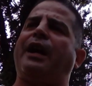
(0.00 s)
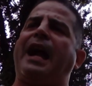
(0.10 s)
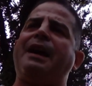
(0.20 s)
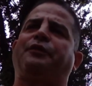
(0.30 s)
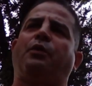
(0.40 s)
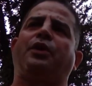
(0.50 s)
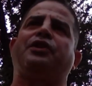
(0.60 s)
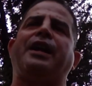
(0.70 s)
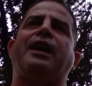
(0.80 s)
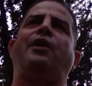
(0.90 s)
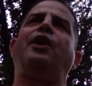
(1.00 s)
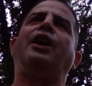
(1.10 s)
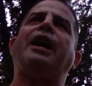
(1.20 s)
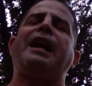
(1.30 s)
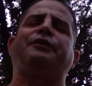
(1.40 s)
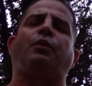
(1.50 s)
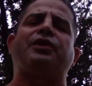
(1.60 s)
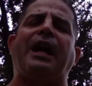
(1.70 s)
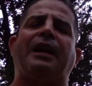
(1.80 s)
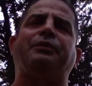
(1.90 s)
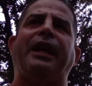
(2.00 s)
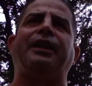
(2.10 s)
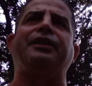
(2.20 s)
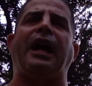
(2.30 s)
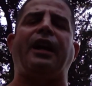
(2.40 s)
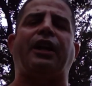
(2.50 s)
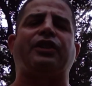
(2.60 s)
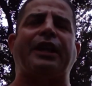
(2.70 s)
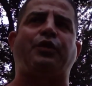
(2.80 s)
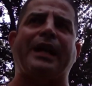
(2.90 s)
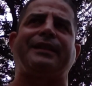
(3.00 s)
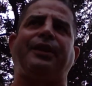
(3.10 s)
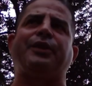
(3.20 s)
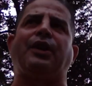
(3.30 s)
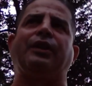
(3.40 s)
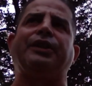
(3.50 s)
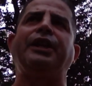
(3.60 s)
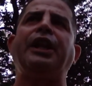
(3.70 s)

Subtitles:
afterwards now, I'm telling, because I tried to tell the Cullen